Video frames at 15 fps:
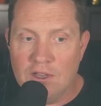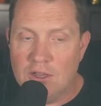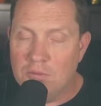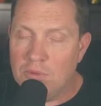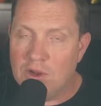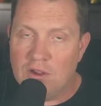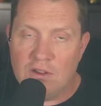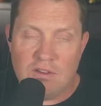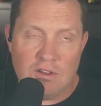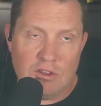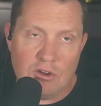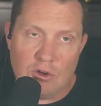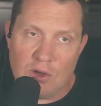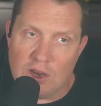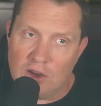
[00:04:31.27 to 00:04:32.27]
but until you
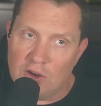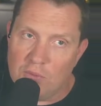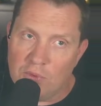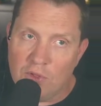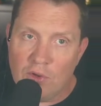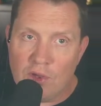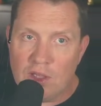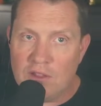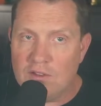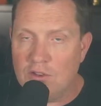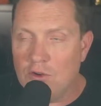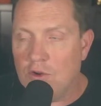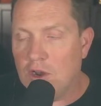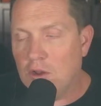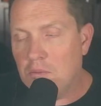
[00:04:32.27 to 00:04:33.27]
know how to deploy it, until you
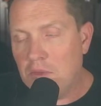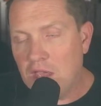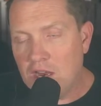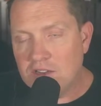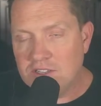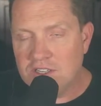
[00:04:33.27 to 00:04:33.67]
know how to manage it,